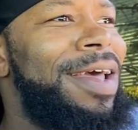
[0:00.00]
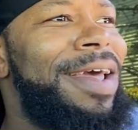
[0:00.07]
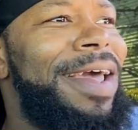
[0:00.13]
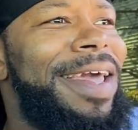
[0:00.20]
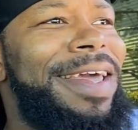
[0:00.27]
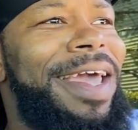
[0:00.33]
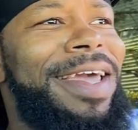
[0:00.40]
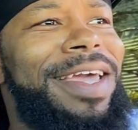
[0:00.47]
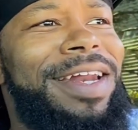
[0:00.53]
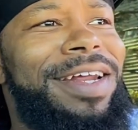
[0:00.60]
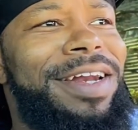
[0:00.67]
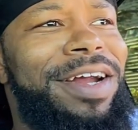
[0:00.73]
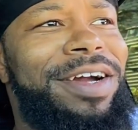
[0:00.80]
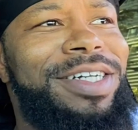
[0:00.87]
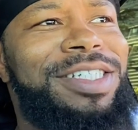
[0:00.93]
He ain't get
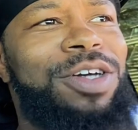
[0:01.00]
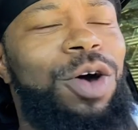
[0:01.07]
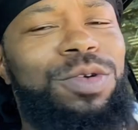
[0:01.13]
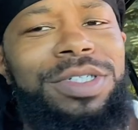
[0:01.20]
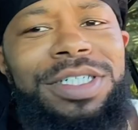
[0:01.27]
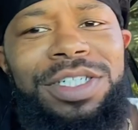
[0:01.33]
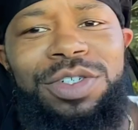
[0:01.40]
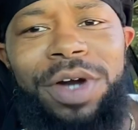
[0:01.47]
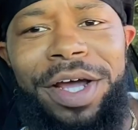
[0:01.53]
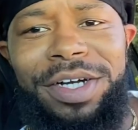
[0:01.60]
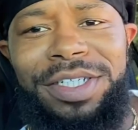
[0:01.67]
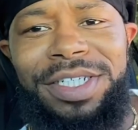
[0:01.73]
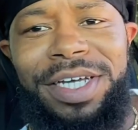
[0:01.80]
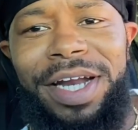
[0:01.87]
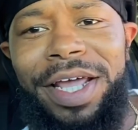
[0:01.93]
in there. His coach, his
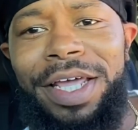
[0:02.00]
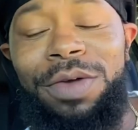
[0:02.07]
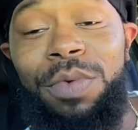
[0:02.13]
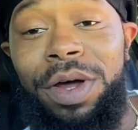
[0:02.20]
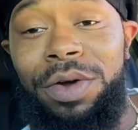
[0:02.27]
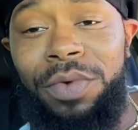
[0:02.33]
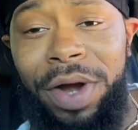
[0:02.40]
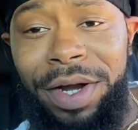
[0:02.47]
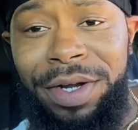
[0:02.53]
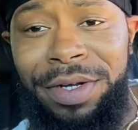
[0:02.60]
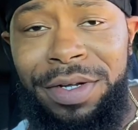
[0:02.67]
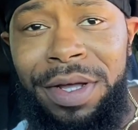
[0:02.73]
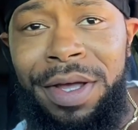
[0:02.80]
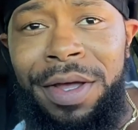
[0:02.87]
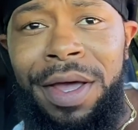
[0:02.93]
trainer said that he wasn't ready.
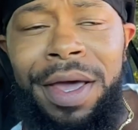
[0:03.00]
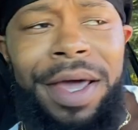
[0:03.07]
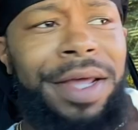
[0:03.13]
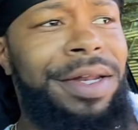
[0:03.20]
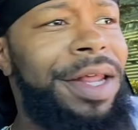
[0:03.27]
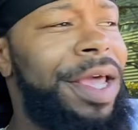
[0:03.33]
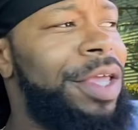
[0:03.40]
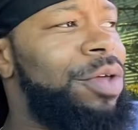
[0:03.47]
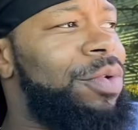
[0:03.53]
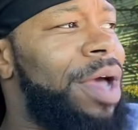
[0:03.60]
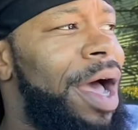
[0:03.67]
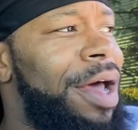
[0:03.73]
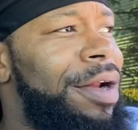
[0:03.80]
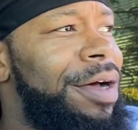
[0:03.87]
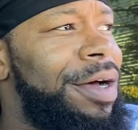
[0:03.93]
And then you
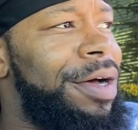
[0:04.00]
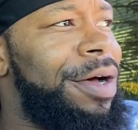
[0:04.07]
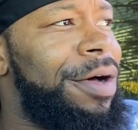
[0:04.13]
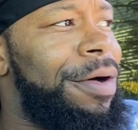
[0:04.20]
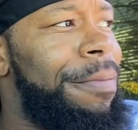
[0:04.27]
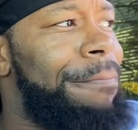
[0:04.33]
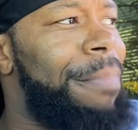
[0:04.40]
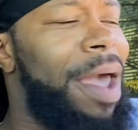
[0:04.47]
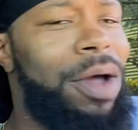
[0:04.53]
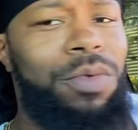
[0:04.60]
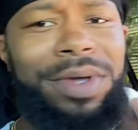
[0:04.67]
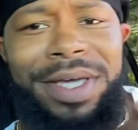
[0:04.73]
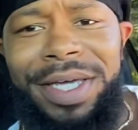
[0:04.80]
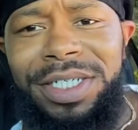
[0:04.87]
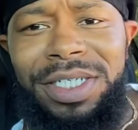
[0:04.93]
got back
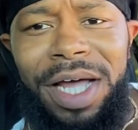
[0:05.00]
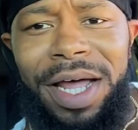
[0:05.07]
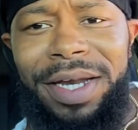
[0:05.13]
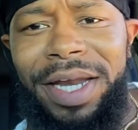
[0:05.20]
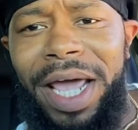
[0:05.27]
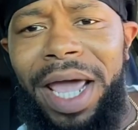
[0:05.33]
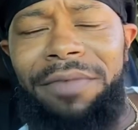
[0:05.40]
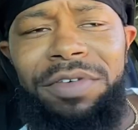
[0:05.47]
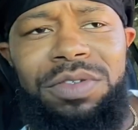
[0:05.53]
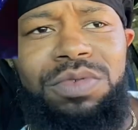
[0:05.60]
when Keyshawn Davis